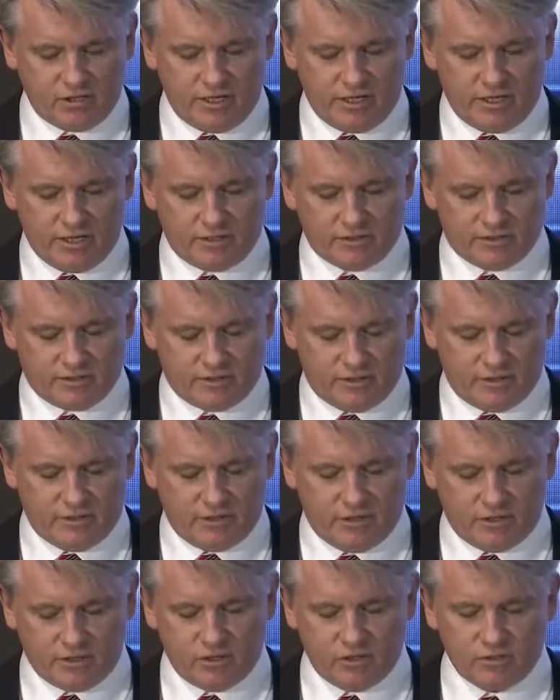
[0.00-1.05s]
it's
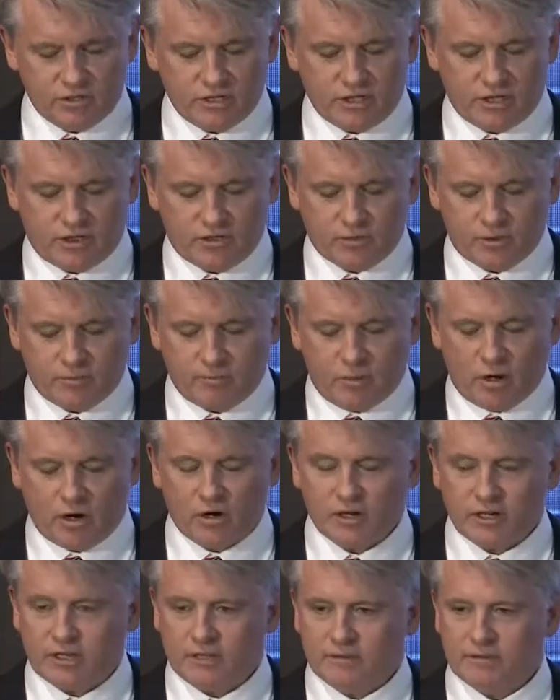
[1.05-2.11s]
using a third
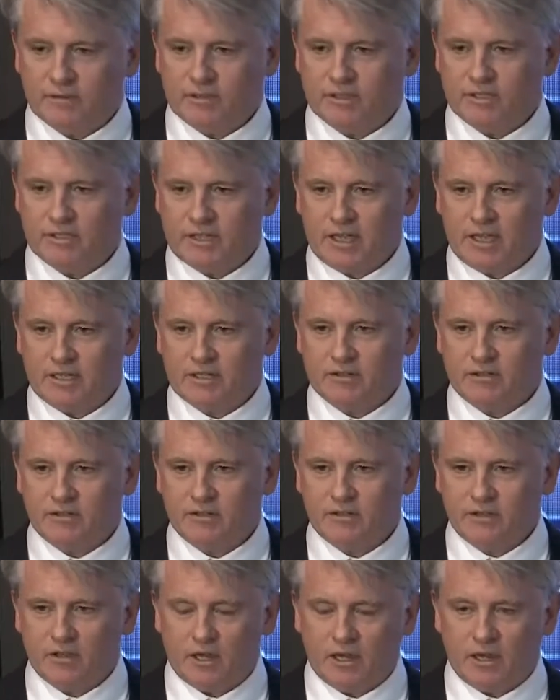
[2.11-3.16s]
party, in this case,
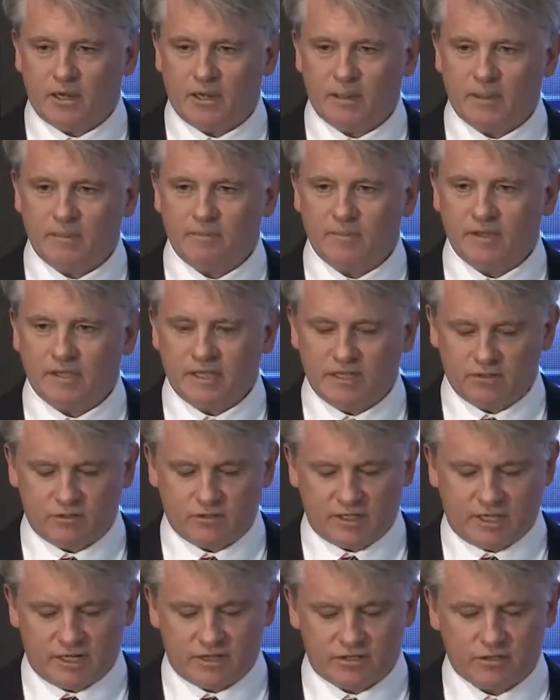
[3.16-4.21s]
the
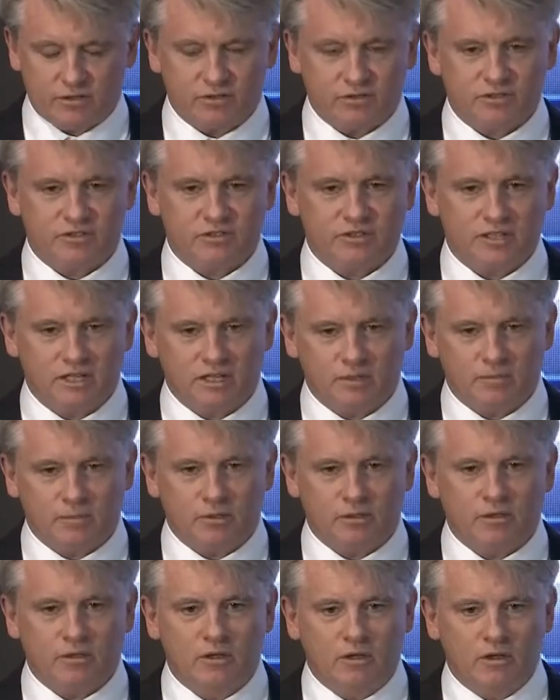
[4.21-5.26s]
International
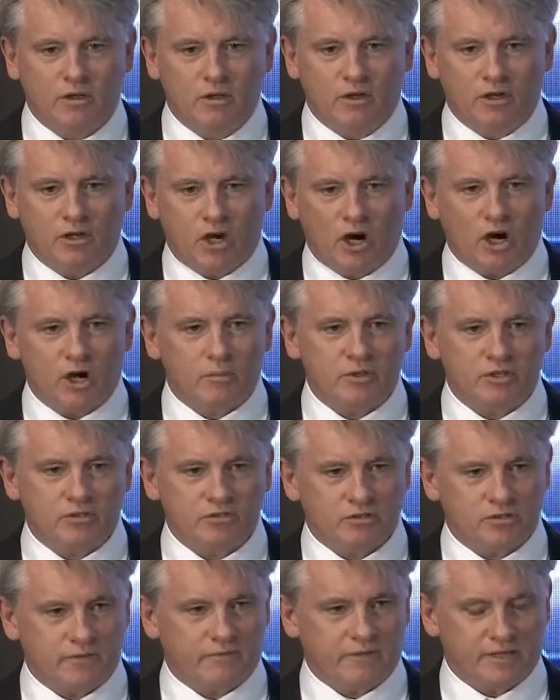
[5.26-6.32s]
Sustainable Carbon
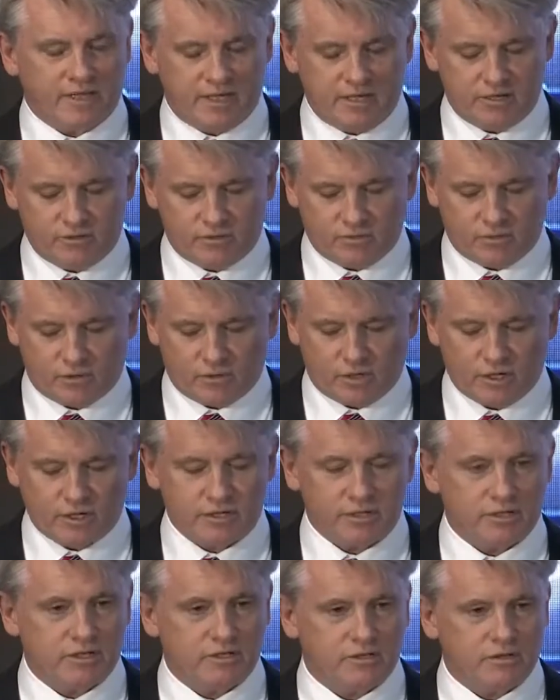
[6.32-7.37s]
Certification
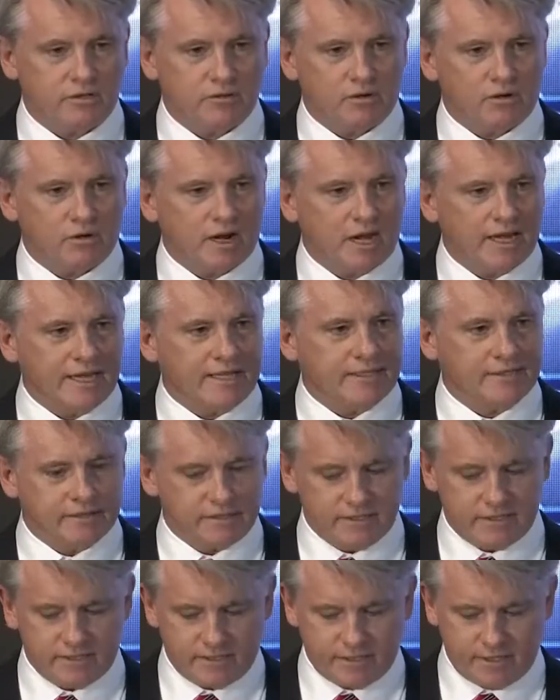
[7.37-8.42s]
Organization, or
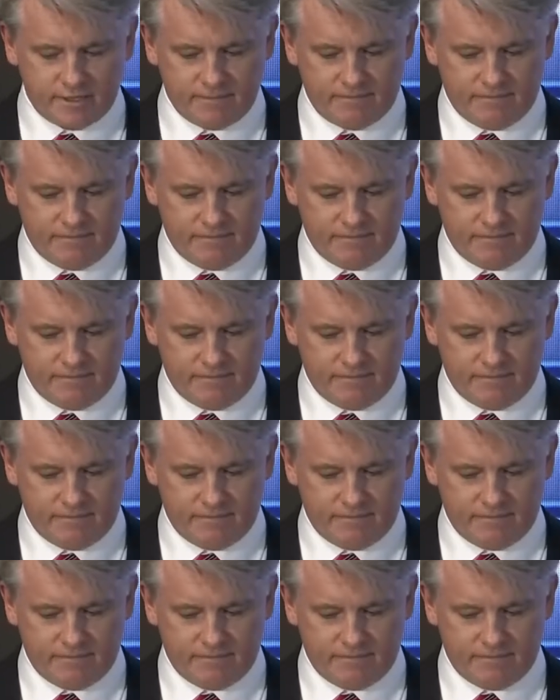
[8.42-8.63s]
ISCC,